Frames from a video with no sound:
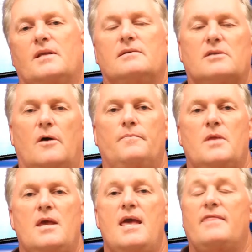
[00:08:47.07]
So
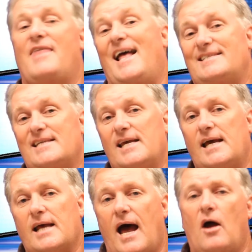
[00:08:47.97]
that's
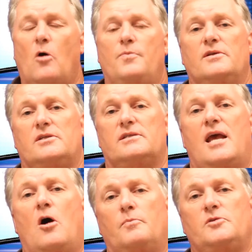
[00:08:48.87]
it. I hope this has
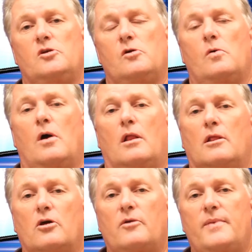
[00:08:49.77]
helped you a
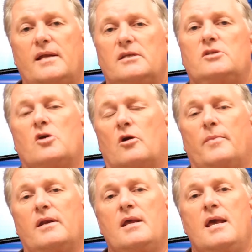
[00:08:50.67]
little bit
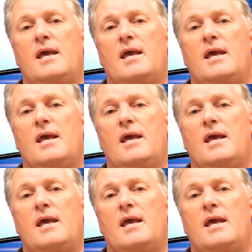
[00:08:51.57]
determine